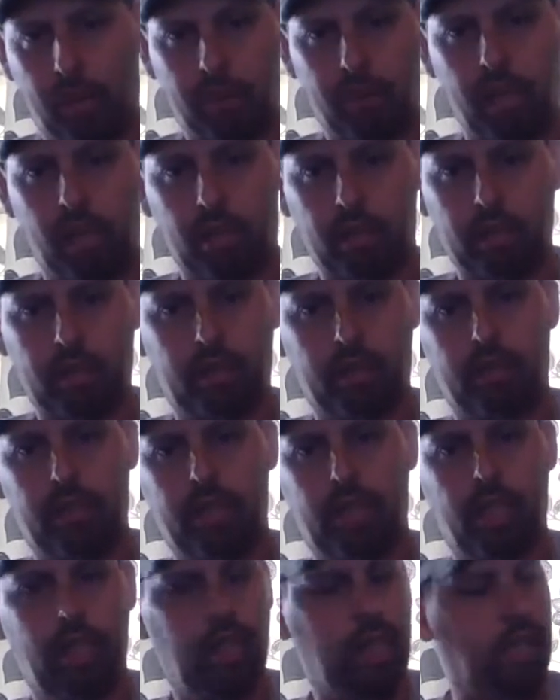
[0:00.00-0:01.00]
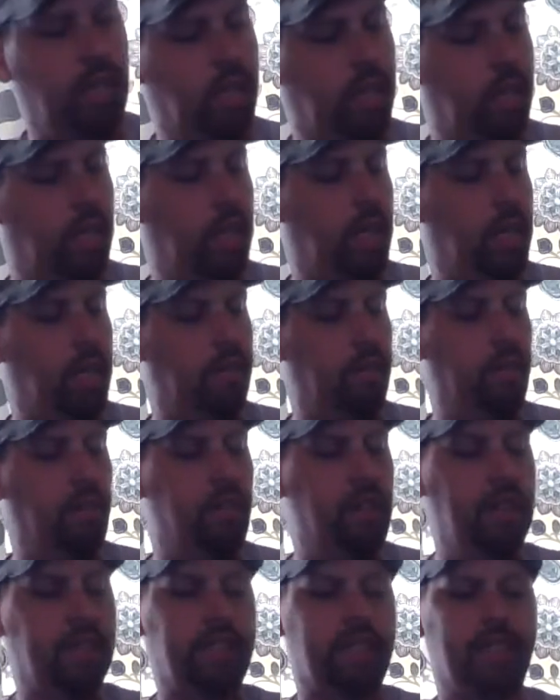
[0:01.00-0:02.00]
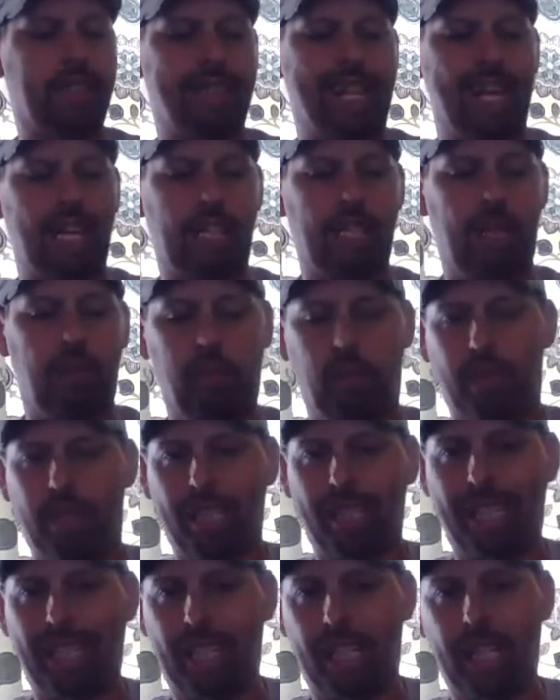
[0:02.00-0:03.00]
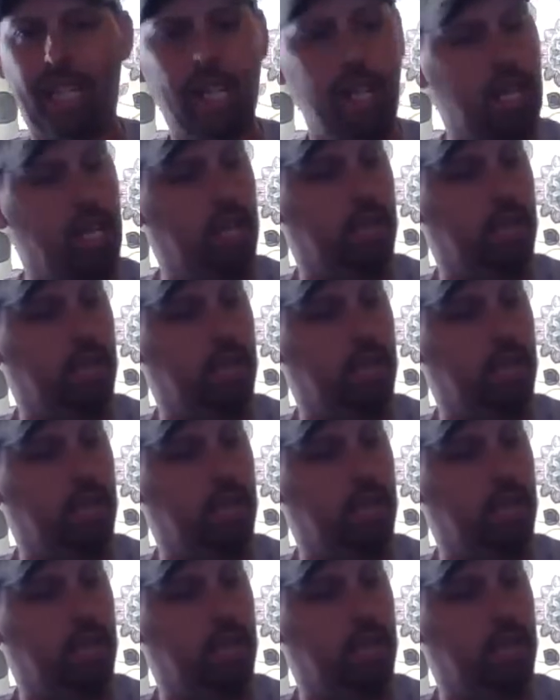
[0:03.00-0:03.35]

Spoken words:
locks. This does not come with any,